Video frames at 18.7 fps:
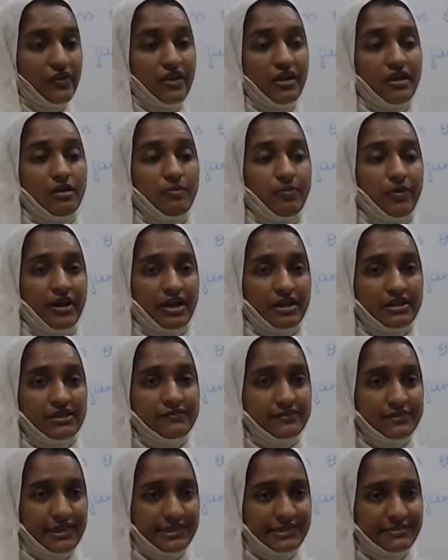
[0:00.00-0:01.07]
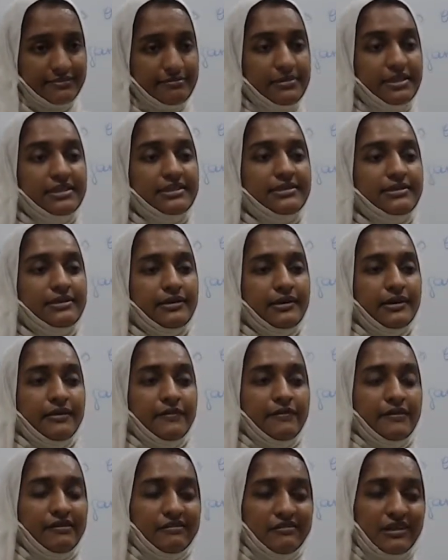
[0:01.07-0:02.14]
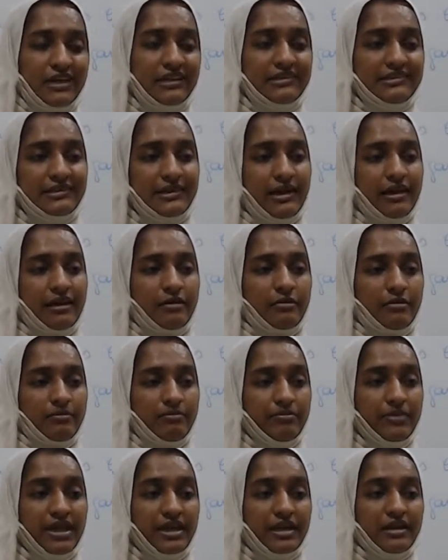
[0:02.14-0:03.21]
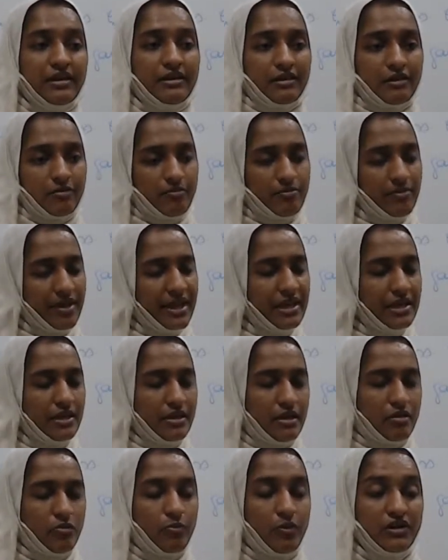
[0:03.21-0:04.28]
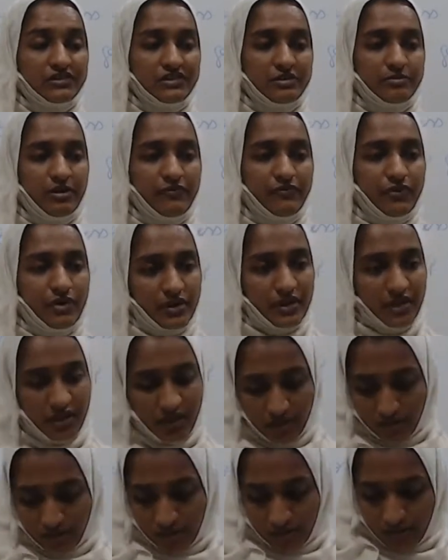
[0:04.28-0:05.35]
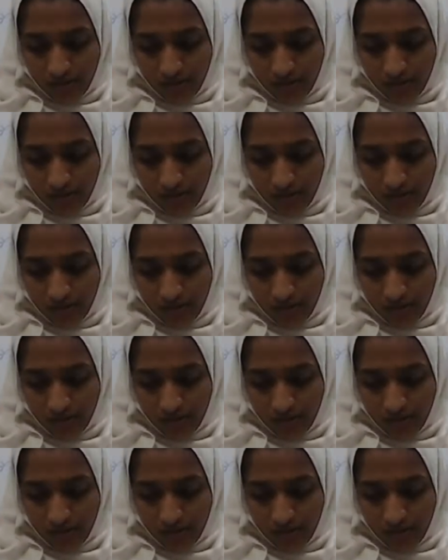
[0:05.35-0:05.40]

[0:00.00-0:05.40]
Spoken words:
the reproductive cells. Means these cells are mainly responsible for the